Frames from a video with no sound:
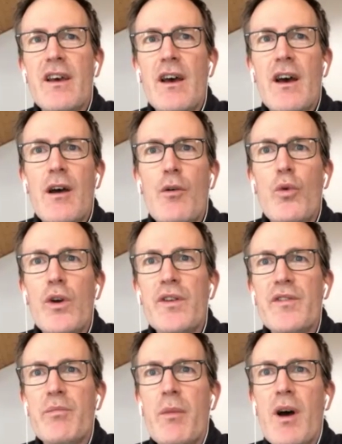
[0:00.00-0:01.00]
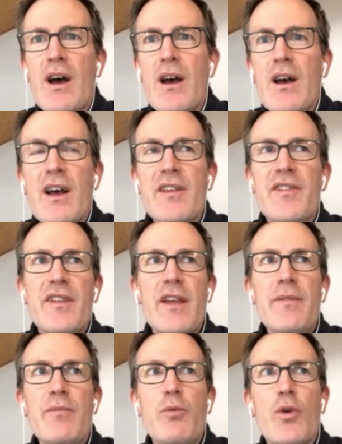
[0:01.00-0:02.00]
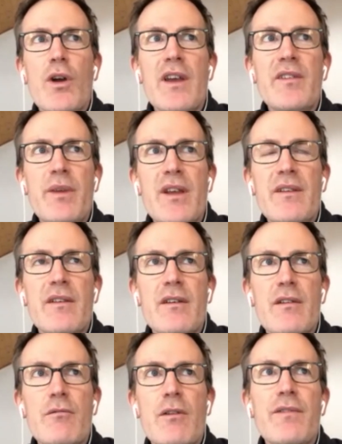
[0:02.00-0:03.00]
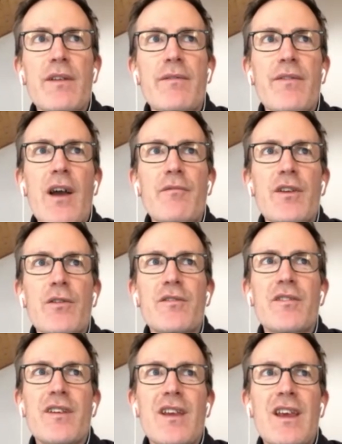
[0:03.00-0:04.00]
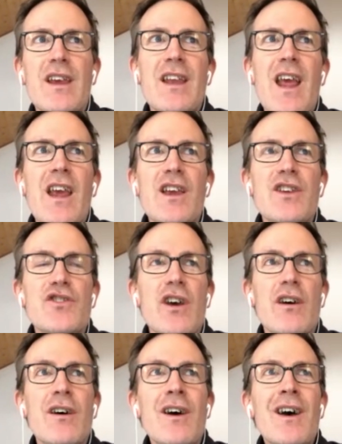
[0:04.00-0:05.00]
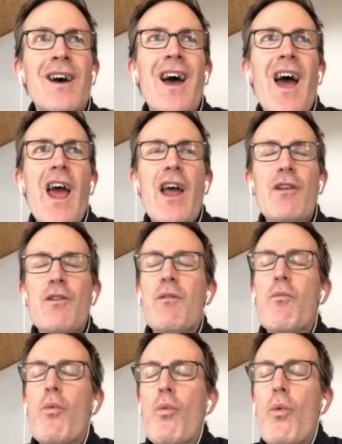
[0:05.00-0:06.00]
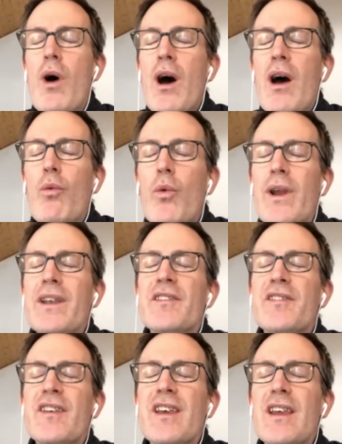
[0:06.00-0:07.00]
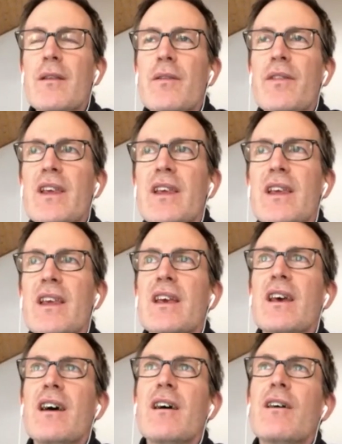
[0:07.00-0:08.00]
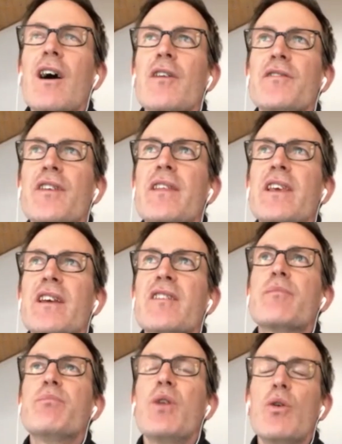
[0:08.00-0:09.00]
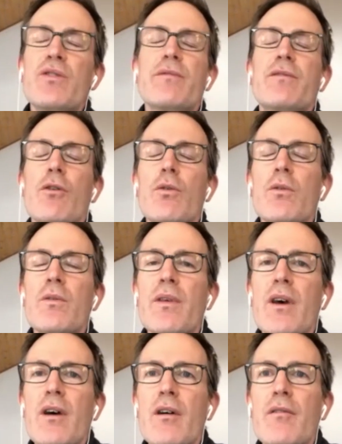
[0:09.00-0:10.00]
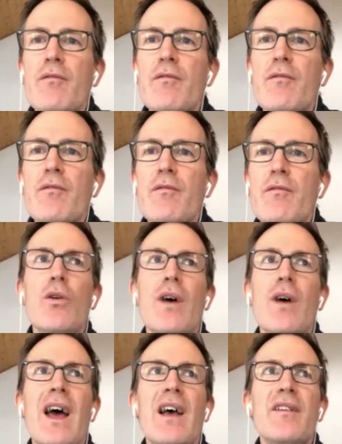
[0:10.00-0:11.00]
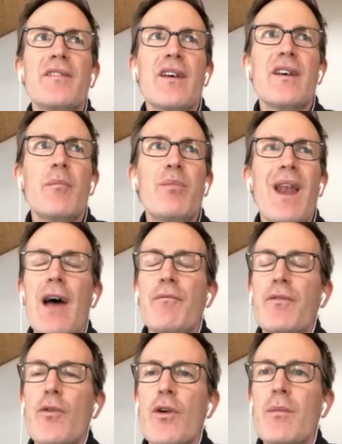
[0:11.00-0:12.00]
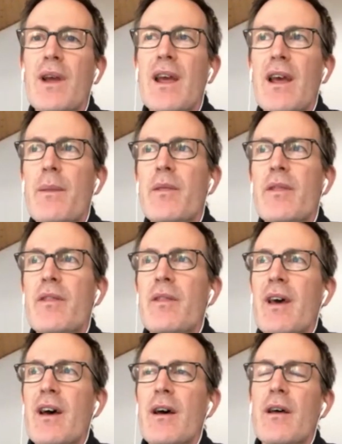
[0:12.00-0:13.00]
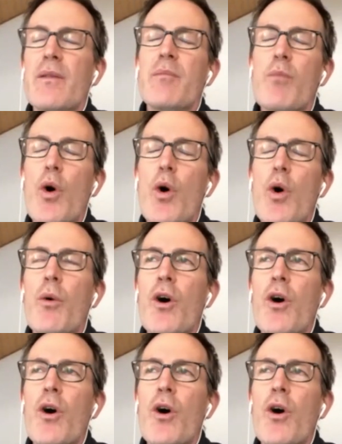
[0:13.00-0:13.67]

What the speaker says: was a stint where I spent roughly 5 years in Asia and witnessing I'll say the explosive growth of mobile as a platform and mobile